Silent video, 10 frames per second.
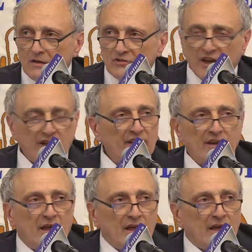saying
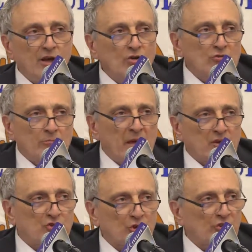that he'll
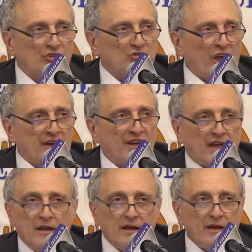make sure the Senate
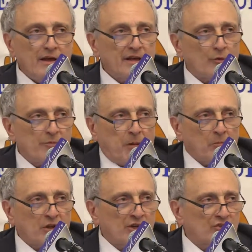and the
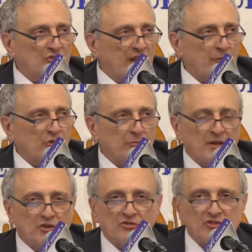Republican
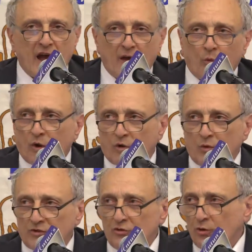establishment does not work
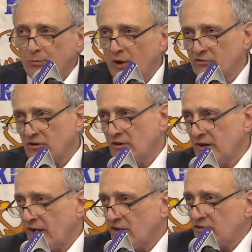with the new President of the
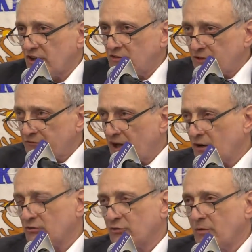United States if
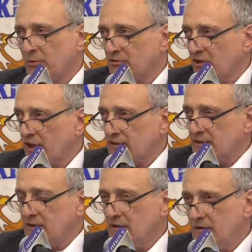Donald Trump is elected.